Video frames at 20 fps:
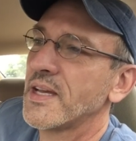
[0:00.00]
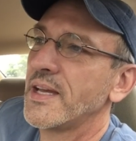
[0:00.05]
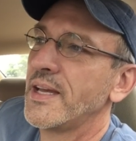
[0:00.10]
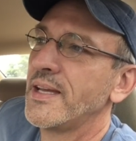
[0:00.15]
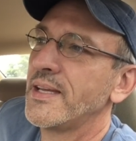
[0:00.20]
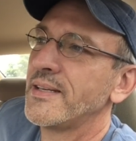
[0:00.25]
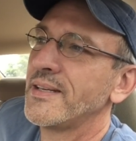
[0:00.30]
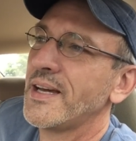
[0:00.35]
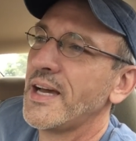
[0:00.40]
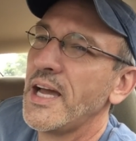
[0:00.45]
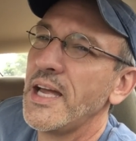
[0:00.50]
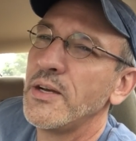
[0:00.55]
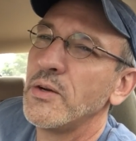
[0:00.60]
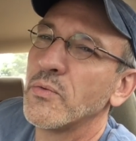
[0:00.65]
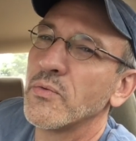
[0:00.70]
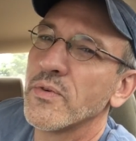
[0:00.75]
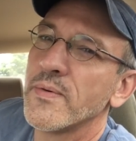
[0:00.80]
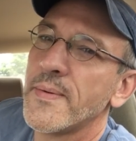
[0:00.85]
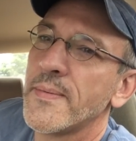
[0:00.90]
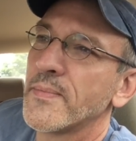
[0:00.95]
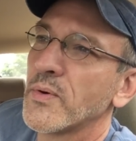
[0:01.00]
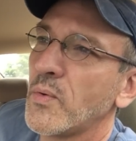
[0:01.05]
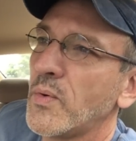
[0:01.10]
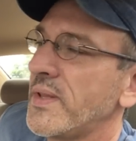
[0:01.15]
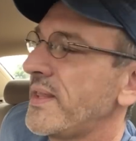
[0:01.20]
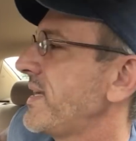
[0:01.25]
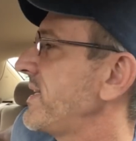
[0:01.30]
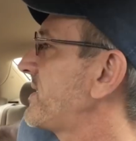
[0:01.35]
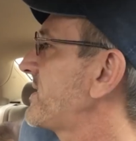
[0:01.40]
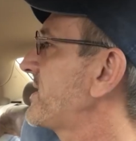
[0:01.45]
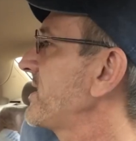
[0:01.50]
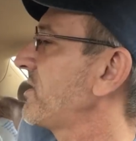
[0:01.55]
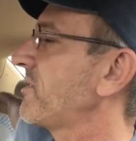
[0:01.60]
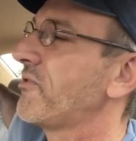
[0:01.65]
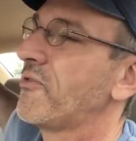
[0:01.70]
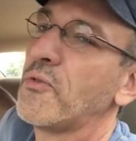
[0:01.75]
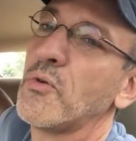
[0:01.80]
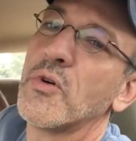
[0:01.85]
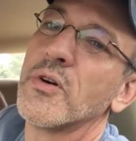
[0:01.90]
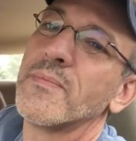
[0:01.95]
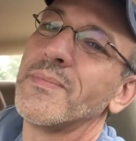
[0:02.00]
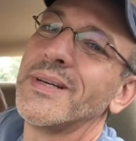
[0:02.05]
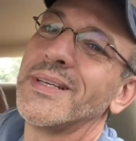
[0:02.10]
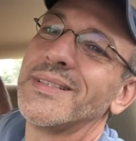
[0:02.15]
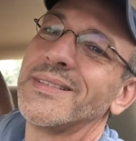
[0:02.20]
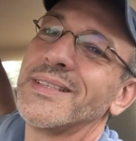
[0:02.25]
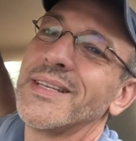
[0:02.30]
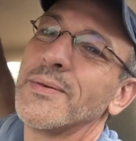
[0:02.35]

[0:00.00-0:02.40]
and I don't remember what they sell for but